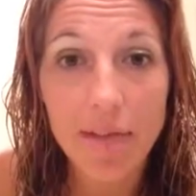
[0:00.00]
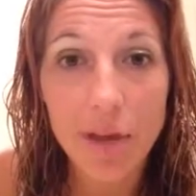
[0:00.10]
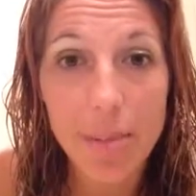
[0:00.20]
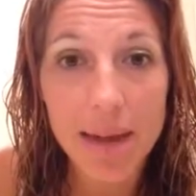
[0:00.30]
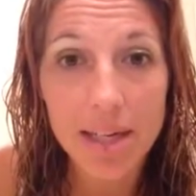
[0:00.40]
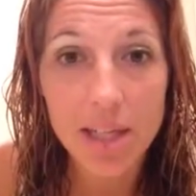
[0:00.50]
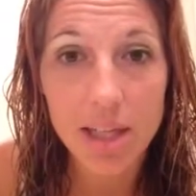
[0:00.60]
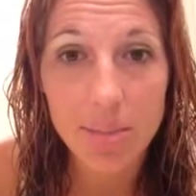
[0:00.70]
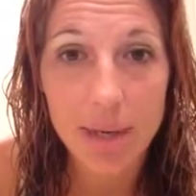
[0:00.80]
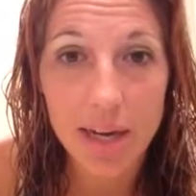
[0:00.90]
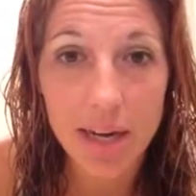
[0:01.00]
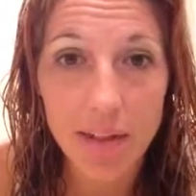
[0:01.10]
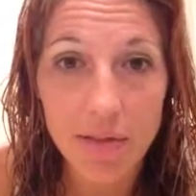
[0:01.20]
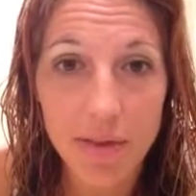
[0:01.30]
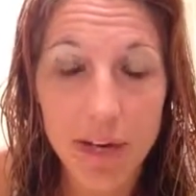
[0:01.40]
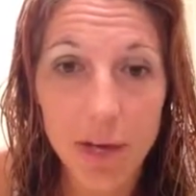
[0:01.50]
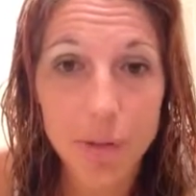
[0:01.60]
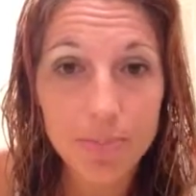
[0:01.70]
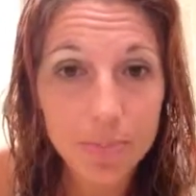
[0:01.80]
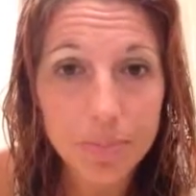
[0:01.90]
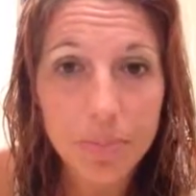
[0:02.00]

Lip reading: If you go back to the beginning of the video,